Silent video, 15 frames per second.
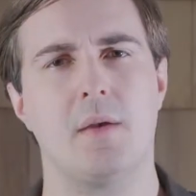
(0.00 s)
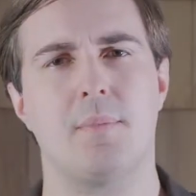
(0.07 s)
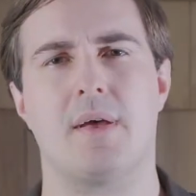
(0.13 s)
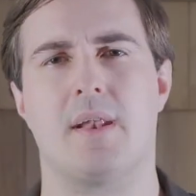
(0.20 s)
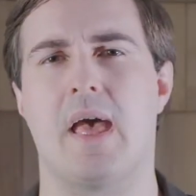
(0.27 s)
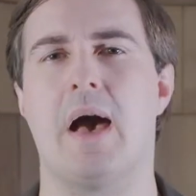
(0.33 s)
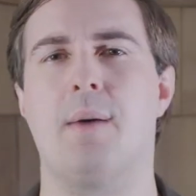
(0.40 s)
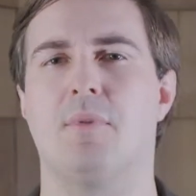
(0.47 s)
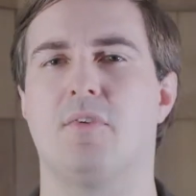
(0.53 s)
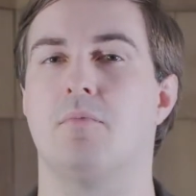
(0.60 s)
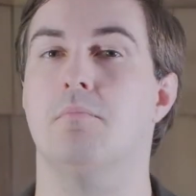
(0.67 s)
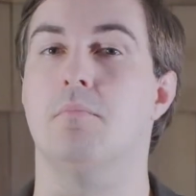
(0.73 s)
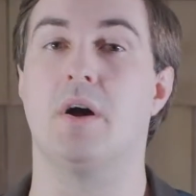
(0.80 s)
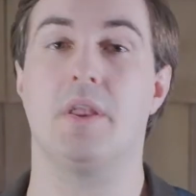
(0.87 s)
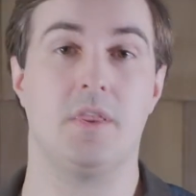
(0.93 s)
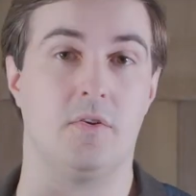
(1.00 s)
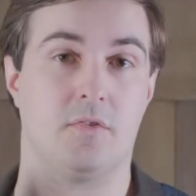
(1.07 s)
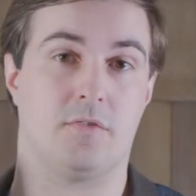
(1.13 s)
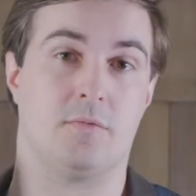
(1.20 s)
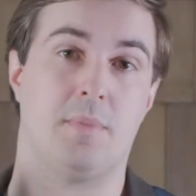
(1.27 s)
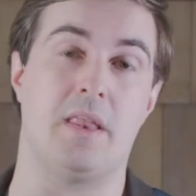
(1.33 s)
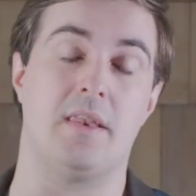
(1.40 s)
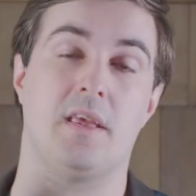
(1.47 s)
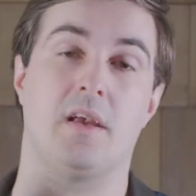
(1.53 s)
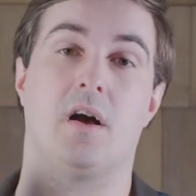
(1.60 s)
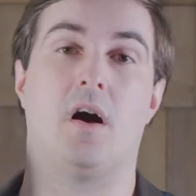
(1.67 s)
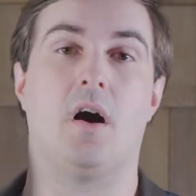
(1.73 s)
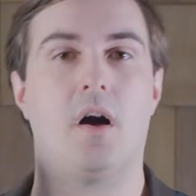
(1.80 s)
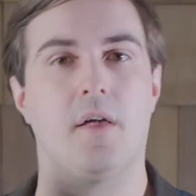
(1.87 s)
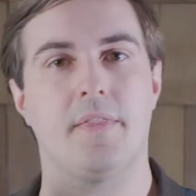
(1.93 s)
about how much money you're
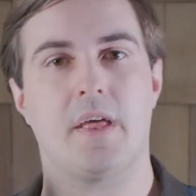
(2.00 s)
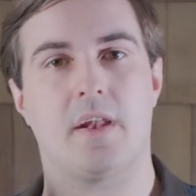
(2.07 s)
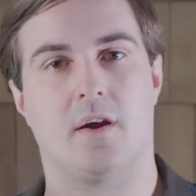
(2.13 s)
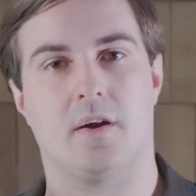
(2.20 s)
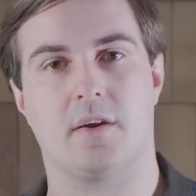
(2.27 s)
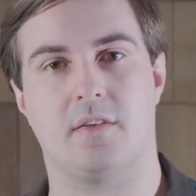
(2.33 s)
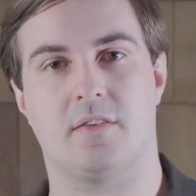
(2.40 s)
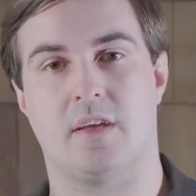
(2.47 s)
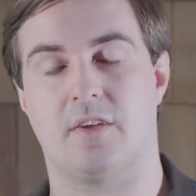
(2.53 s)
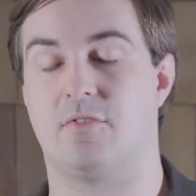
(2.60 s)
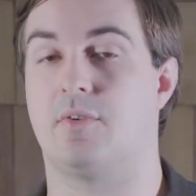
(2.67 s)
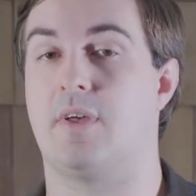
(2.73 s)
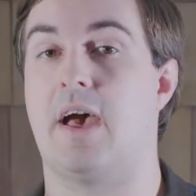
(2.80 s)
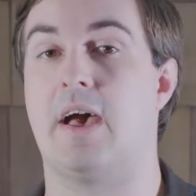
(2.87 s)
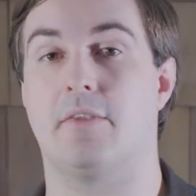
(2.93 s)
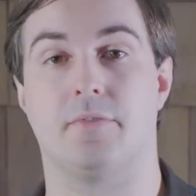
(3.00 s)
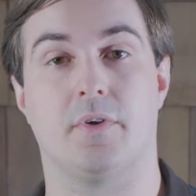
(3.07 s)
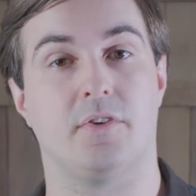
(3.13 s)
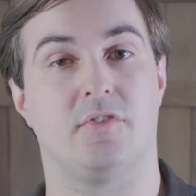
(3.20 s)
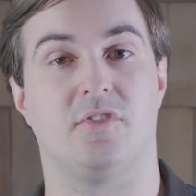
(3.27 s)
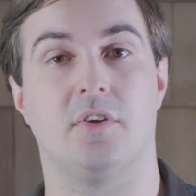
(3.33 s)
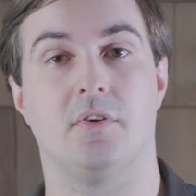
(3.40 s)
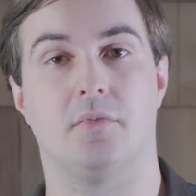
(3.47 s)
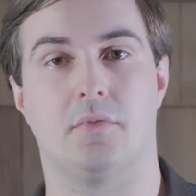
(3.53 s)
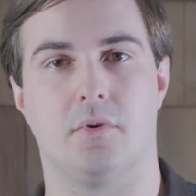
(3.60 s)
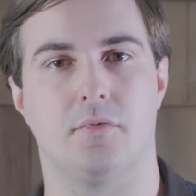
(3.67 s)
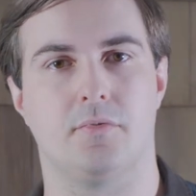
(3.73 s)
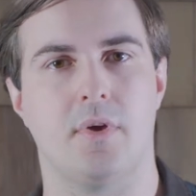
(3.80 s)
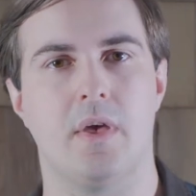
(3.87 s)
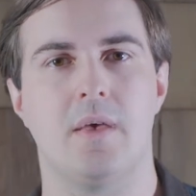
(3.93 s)
spending on that architectural asphalt shingle
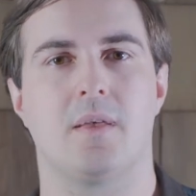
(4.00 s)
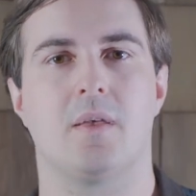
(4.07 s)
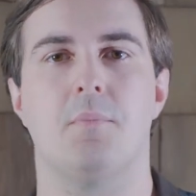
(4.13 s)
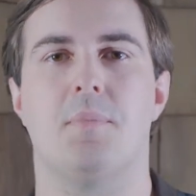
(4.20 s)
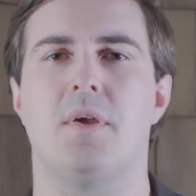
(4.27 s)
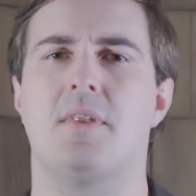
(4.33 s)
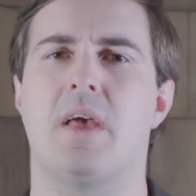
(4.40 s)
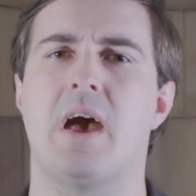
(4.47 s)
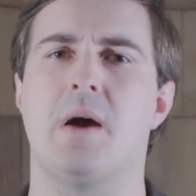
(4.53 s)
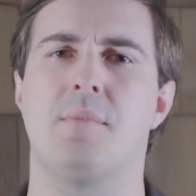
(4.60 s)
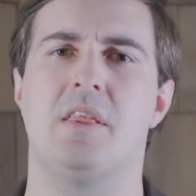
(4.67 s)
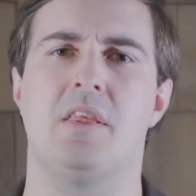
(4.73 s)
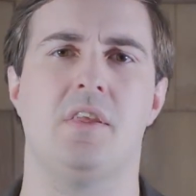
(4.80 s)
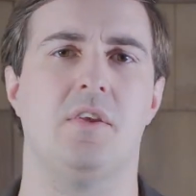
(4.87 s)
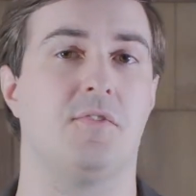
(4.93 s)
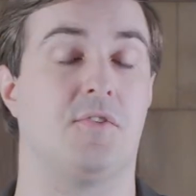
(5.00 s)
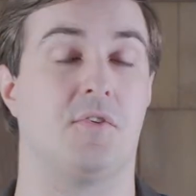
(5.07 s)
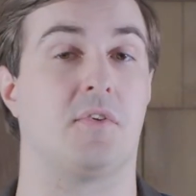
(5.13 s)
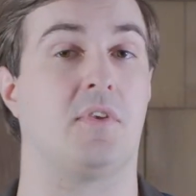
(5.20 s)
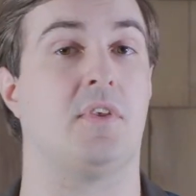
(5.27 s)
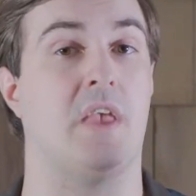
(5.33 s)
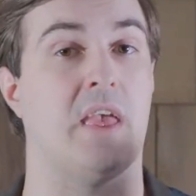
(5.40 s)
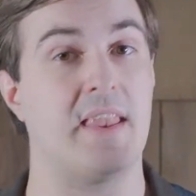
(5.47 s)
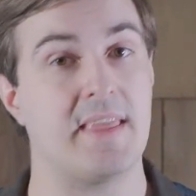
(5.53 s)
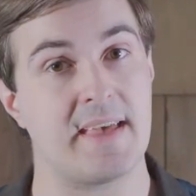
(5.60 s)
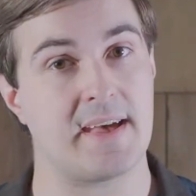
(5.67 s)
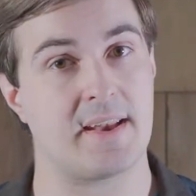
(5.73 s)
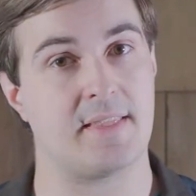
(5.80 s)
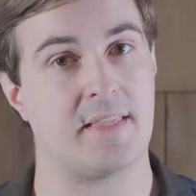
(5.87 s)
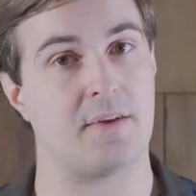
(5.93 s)
roof compared to how many years you're getting
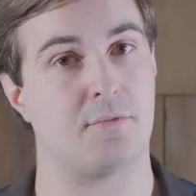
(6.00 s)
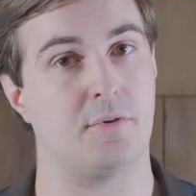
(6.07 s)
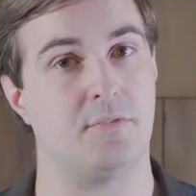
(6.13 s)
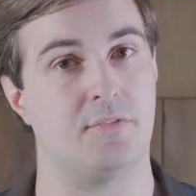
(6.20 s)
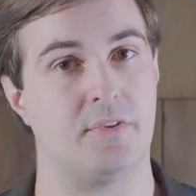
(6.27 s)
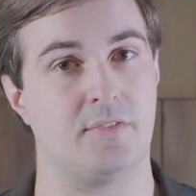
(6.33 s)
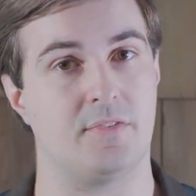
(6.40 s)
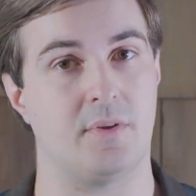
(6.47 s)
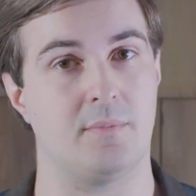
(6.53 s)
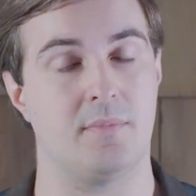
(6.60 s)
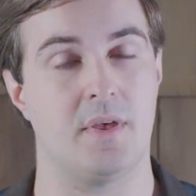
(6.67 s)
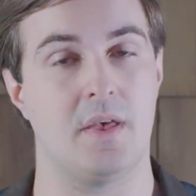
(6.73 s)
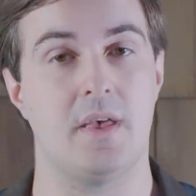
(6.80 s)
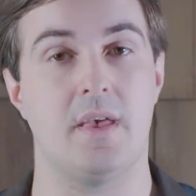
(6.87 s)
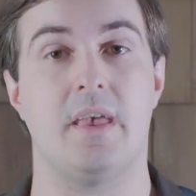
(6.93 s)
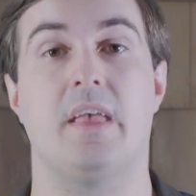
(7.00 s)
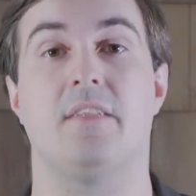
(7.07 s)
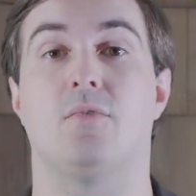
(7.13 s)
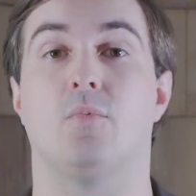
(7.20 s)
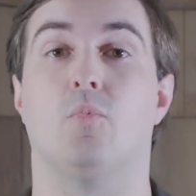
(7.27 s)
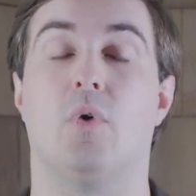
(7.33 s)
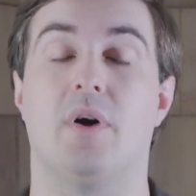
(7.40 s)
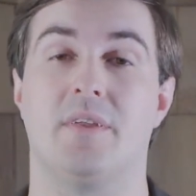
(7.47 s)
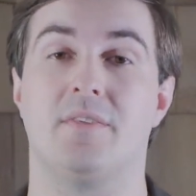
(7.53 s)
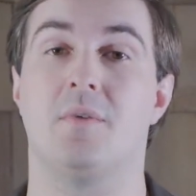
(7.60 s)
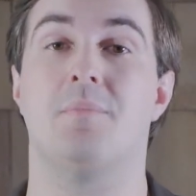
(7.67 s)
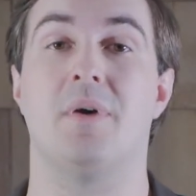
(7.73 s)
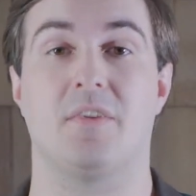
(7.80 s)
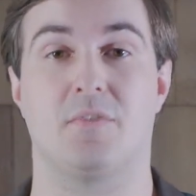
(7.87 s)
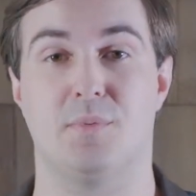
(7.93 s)
out of that roof system, it's one of the
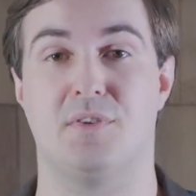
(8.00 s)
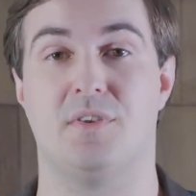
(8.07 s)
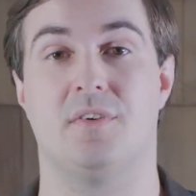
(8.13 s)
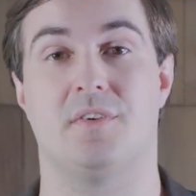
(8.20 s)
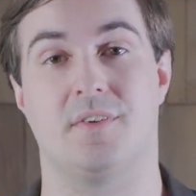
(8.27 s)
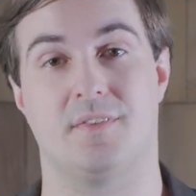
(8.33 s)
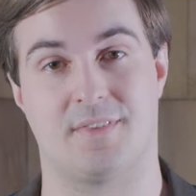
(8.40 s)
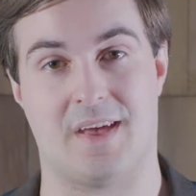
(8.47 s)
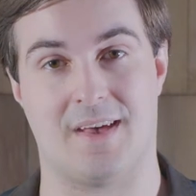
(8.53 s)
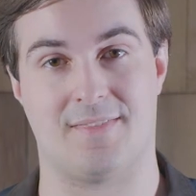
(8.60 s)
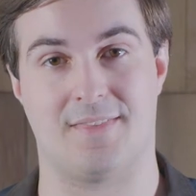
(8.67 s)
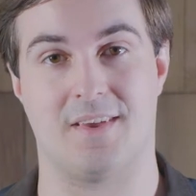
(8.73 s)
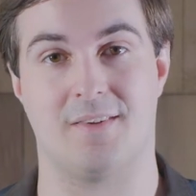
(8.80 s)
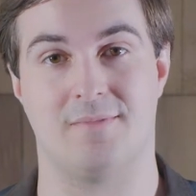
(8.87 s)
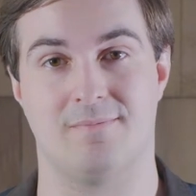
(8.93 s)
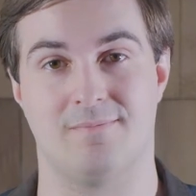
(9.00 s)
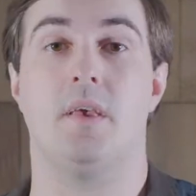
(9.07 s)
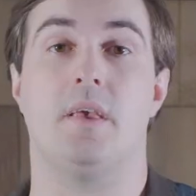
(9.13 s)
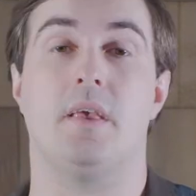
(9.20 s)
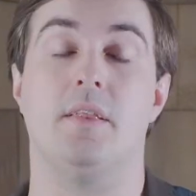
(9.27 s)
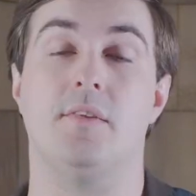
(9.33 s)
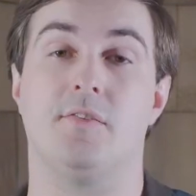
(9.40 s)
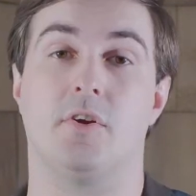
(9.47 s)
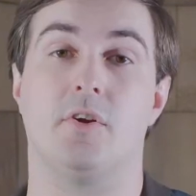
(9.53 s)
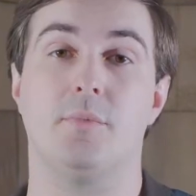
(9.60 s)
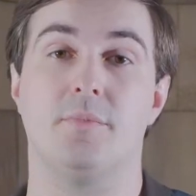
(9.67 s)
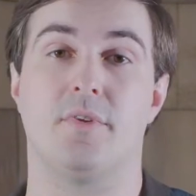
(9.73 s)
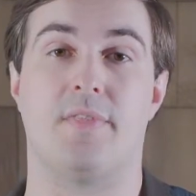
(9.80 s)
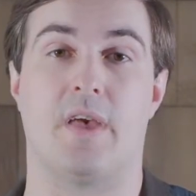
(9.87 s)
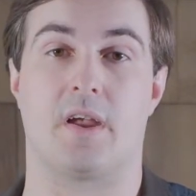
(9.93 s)
best materials out there. In
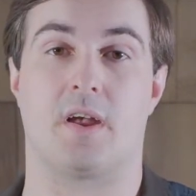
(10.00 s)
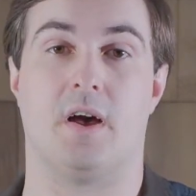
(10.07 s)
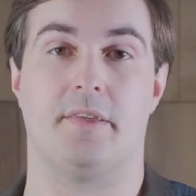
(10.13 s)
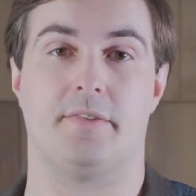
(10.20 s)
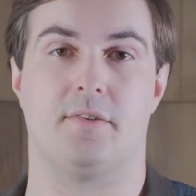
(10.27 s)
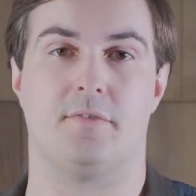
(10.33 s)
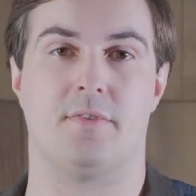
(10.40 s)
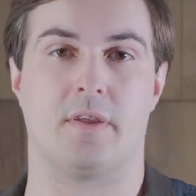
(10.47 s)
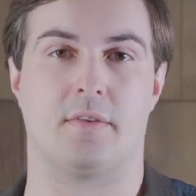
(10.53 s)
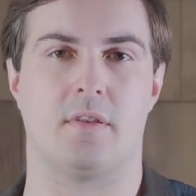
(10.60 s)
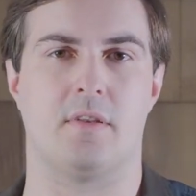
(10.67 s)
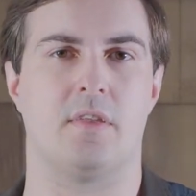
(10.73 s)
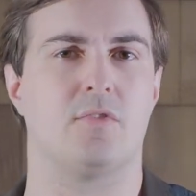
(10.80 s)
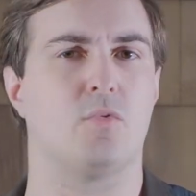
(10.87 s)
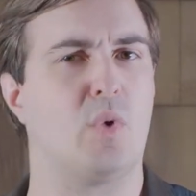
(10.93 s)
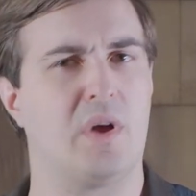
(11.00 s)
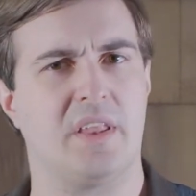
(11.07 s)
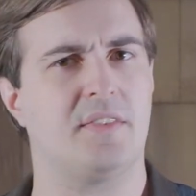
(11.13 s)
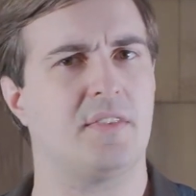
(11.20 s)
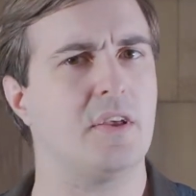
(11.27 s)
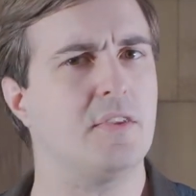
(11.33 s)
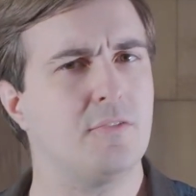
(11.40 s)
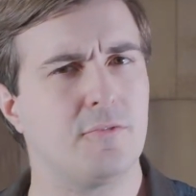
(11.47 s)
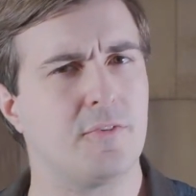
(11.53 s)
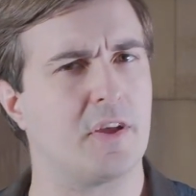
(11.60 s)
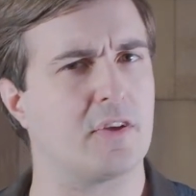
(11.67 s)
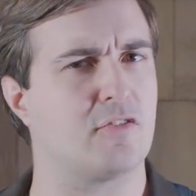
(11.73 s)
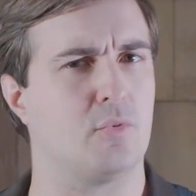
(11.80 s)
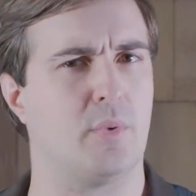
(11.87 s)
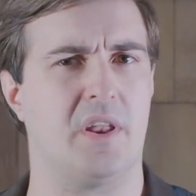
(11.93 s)
terms of that cost effectiveness, while it does
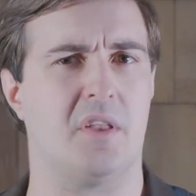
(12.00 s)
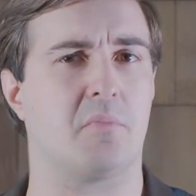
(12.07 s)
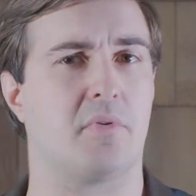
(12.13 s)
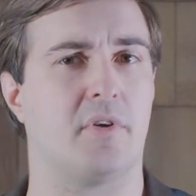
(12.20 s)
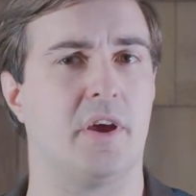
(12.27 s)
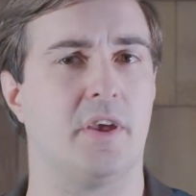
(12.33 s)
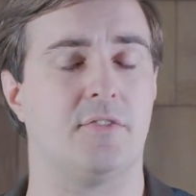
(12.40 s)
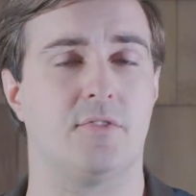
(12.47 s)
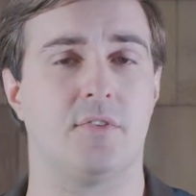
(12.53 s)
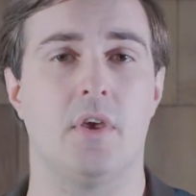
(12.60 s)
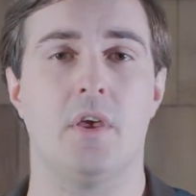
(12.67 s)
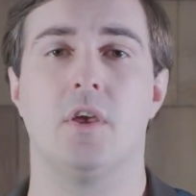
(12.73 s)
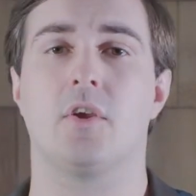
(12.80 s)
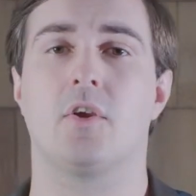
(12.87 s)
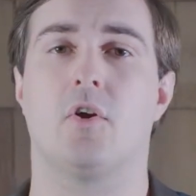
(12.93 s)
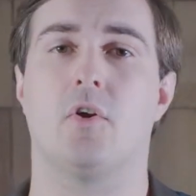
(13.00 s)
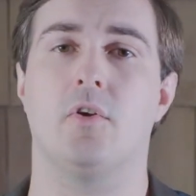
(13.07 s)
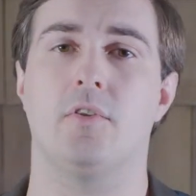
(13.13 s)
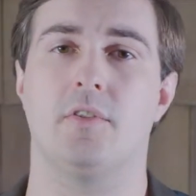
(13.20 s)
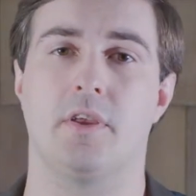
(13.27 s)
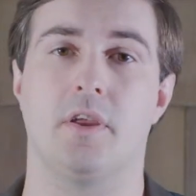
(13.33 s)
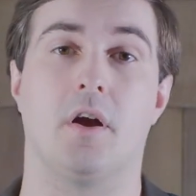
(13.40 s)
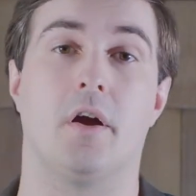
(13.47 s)
fluctuate in price, currently